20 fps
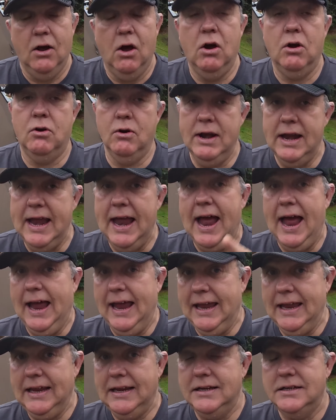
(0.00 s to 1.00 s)
or Grey
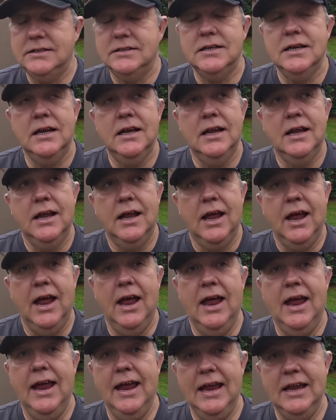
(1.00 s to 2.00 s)
Hikes,
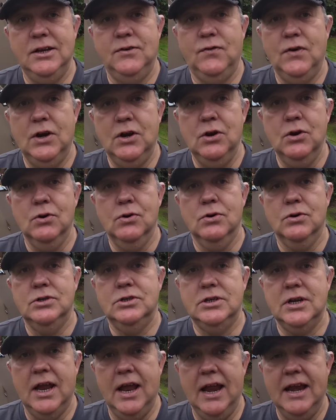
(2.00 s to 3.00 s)
uh, his
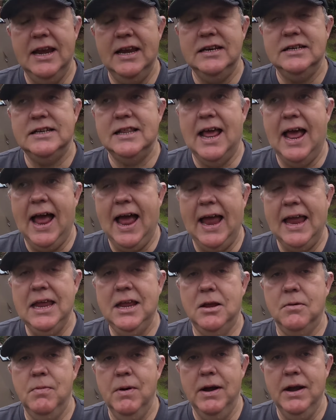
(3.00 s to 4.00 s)
videos, and it's the
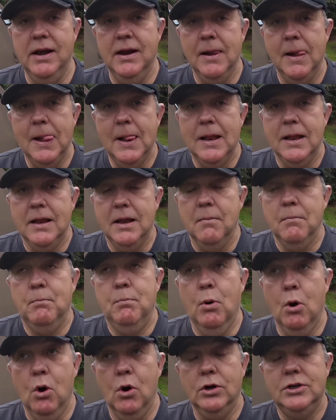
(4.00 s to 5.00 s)
Hikeman.
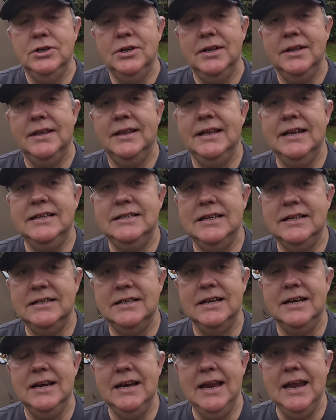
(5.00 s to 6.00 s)
But this
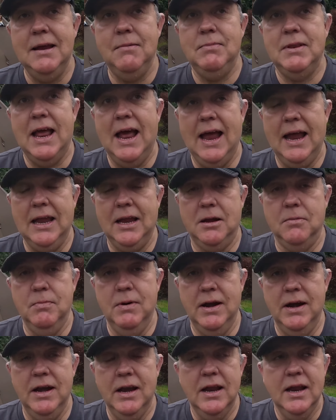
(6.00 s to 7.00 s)
isn't named the
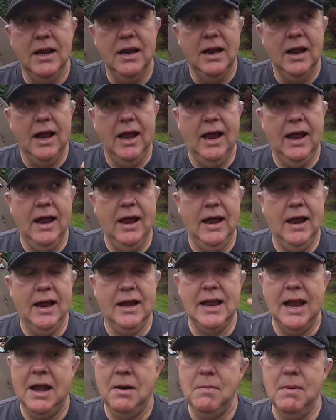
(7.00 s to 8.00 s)
Hikeman. Uh,
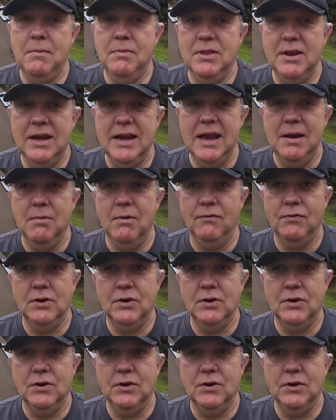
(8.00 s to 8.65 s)
I can't remember the name